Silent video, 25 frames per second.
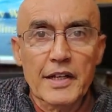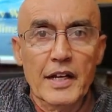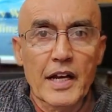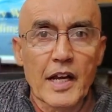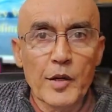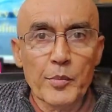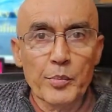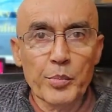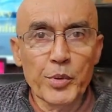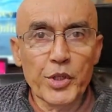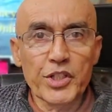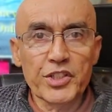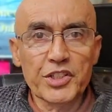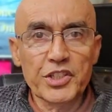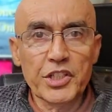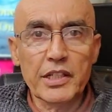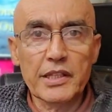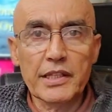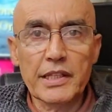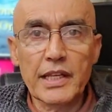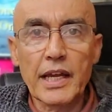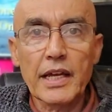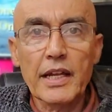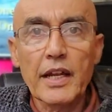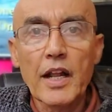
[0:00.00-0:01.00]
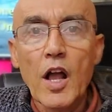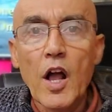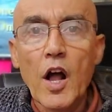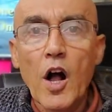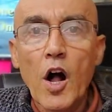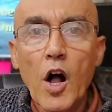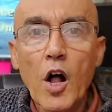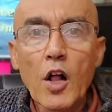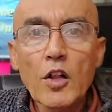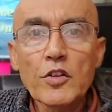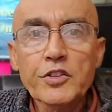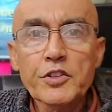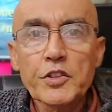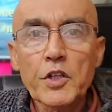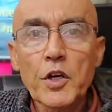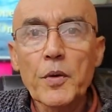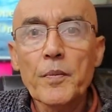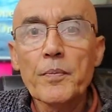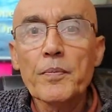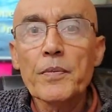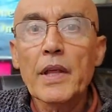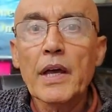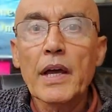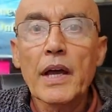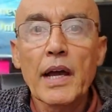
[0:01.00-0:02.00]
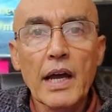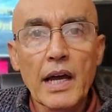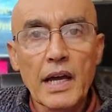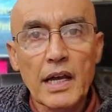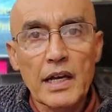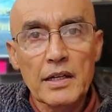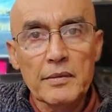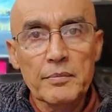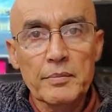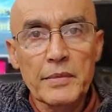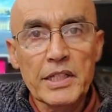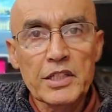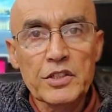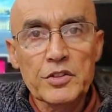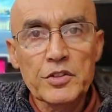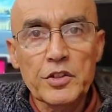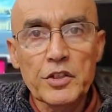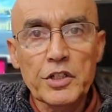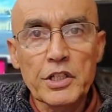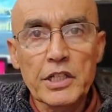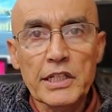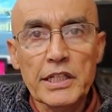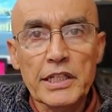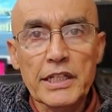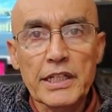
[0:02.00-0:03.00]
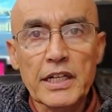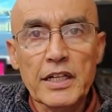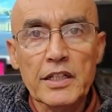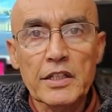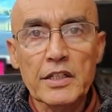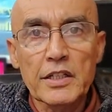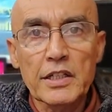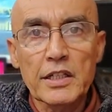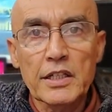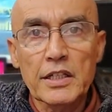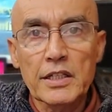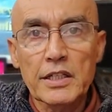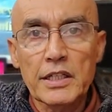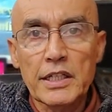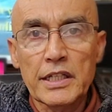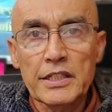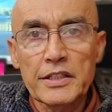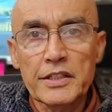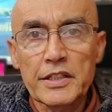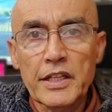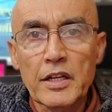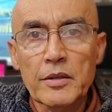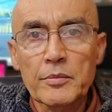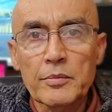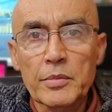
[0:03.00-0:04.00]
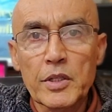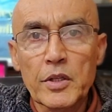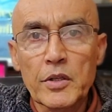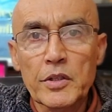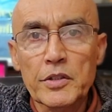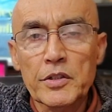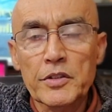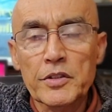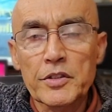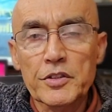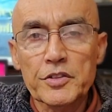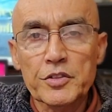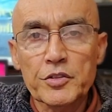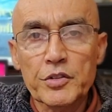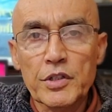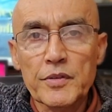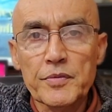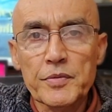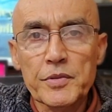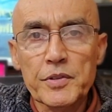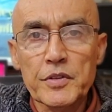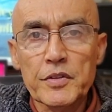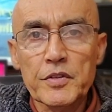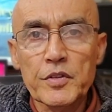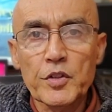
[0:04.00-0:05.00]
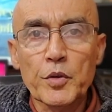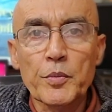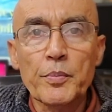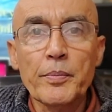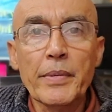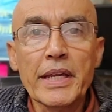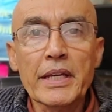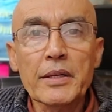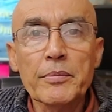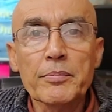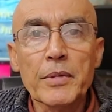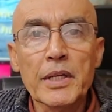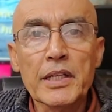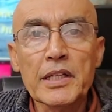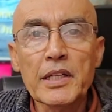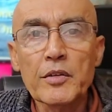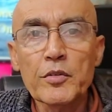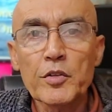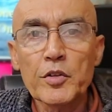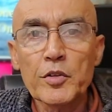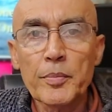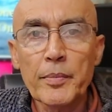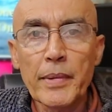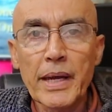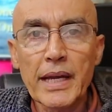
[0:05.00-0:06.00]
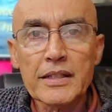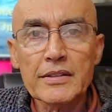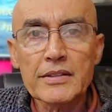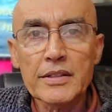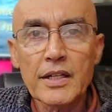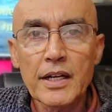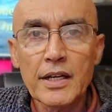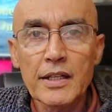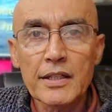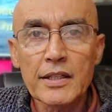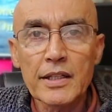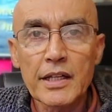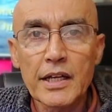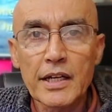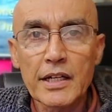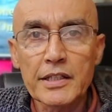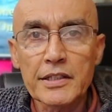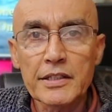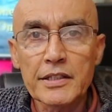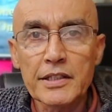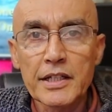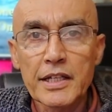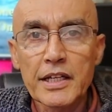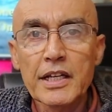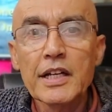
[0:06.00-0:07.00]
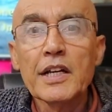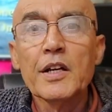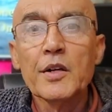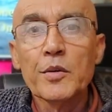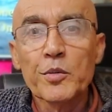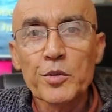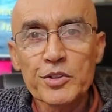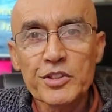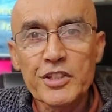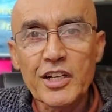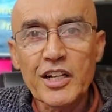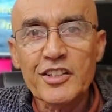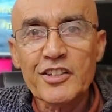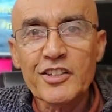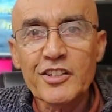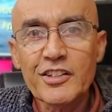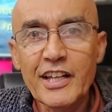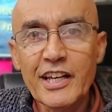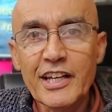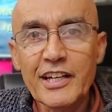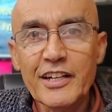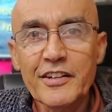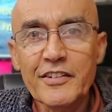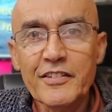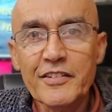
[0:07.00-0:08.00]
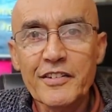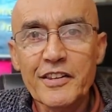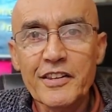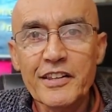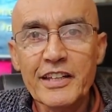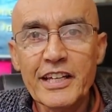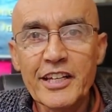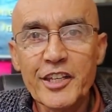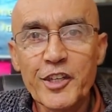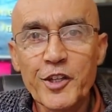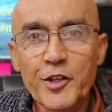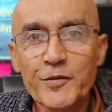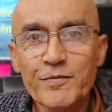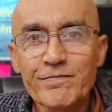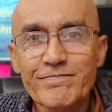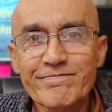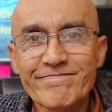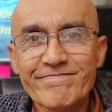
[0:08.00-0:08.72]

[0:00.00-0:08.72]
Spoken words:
I appreciate that. Also, make sure you click on the link down below in the description to Make Money with Max Online. We'll talk to you later. Thank you.